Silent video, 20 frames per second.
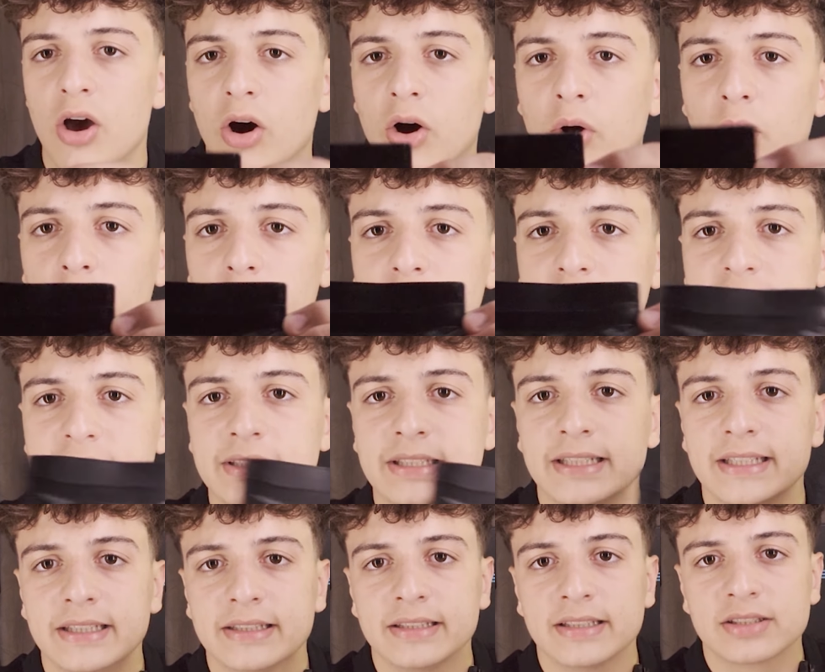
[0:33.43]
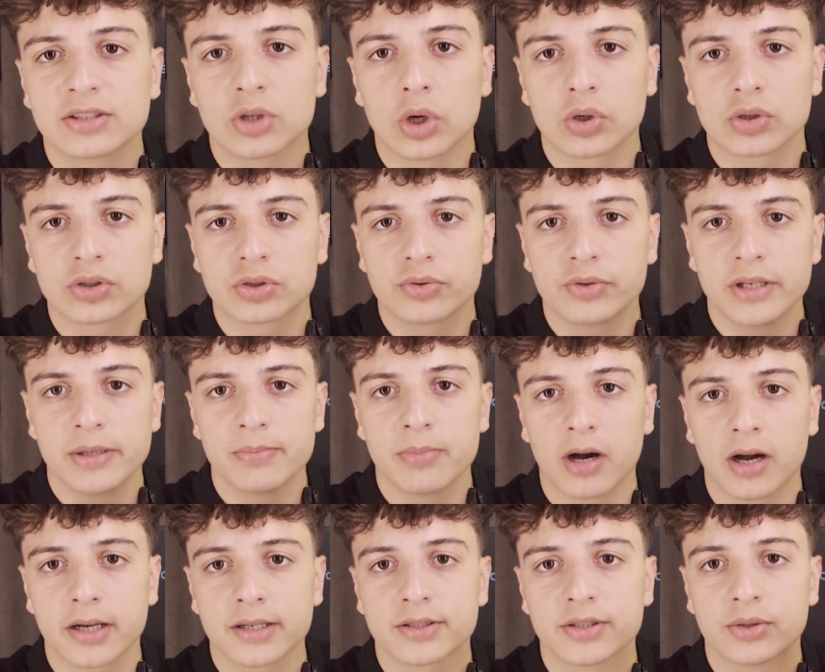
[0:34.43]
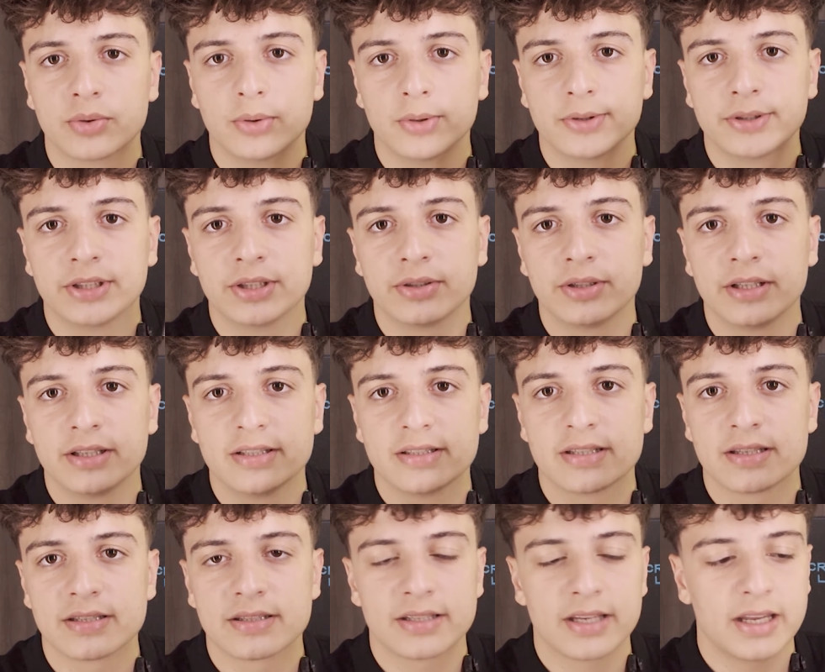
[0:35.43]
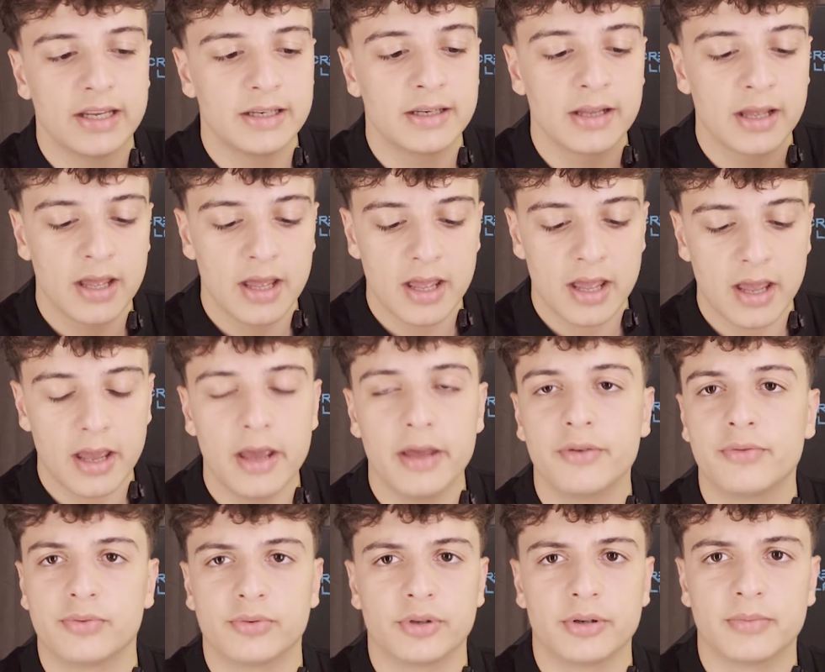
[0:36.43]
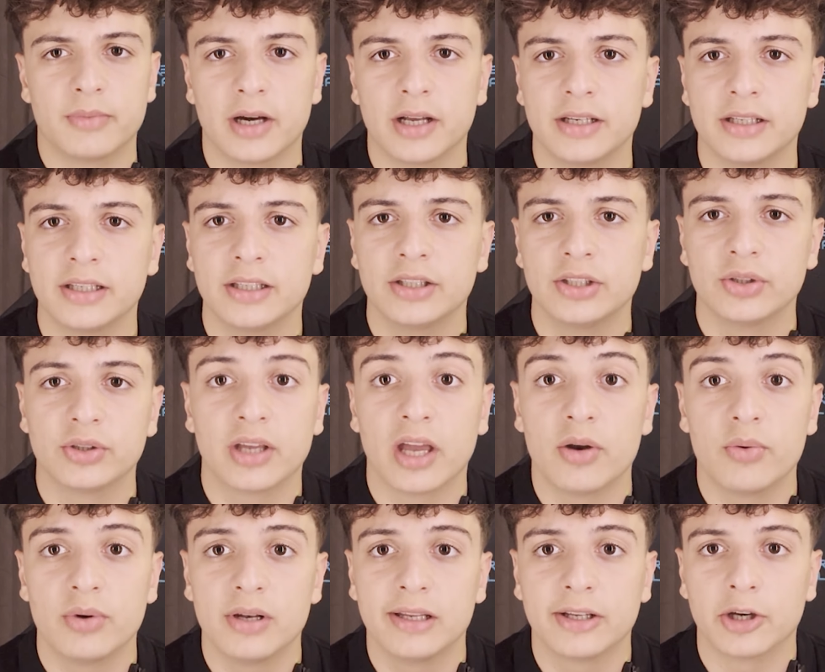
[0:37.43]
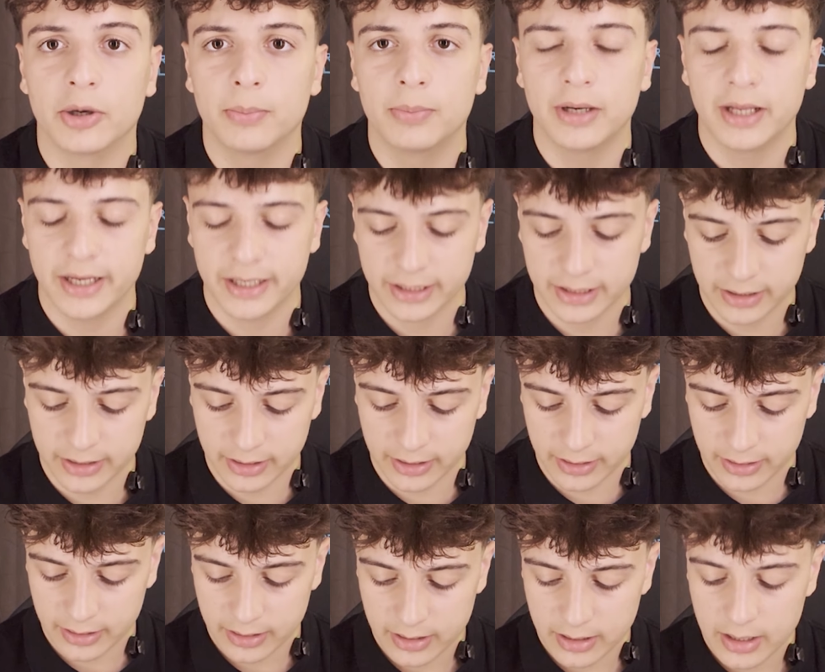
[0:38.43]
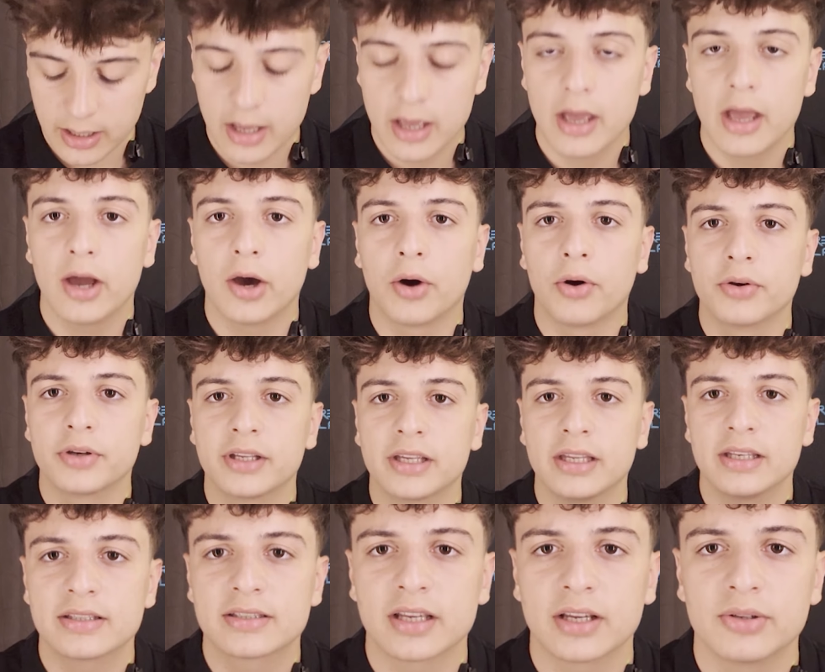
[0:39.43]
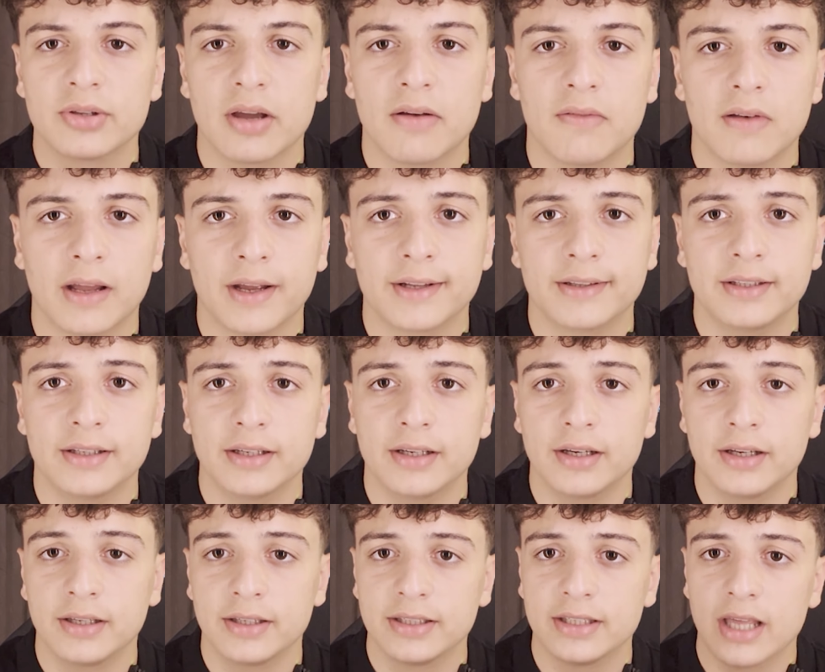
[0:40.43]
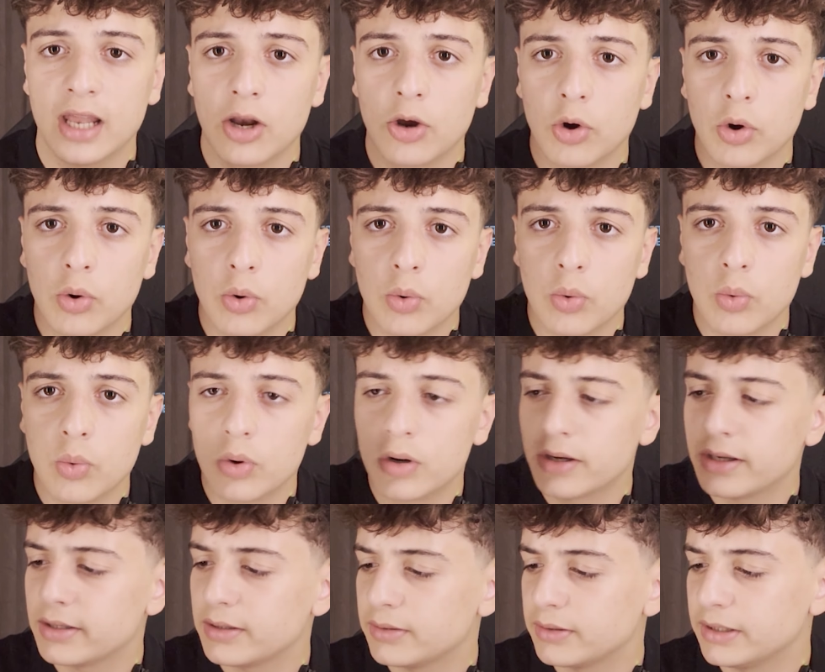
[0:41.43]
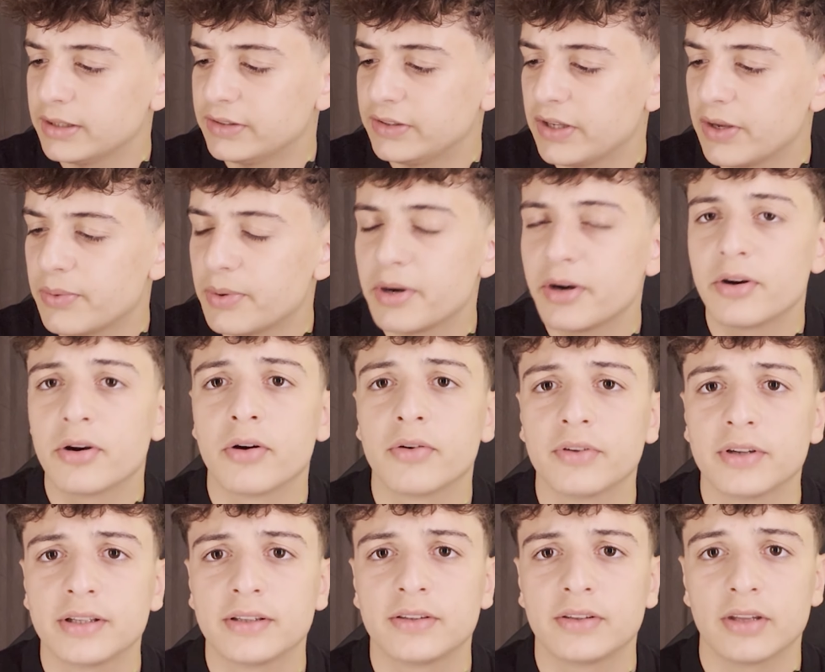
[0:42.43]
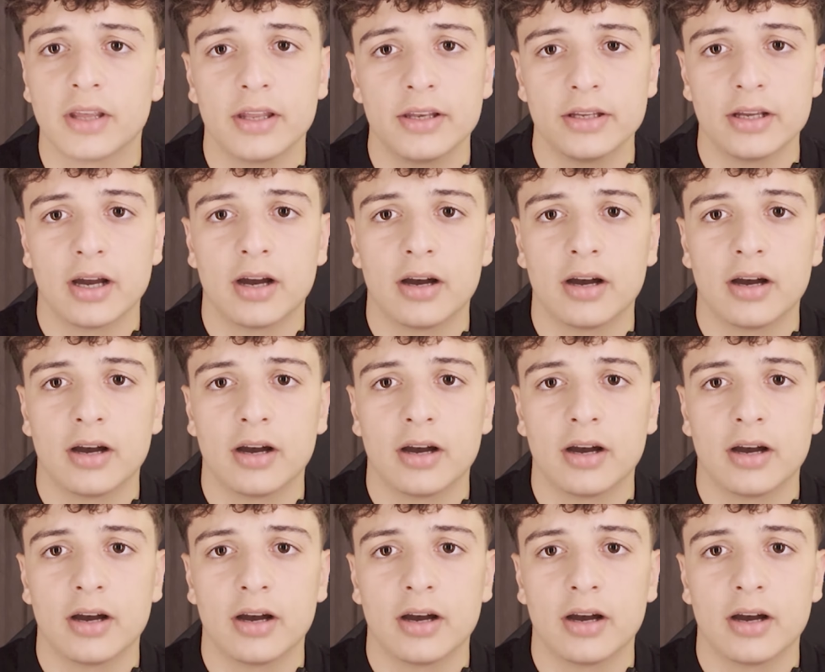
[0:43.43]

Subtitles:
Honestly, this costs $3. The quality on it is insane. And for the money, you can't really complain in it. On the inside, you have like the yellow interior of it, and yeah,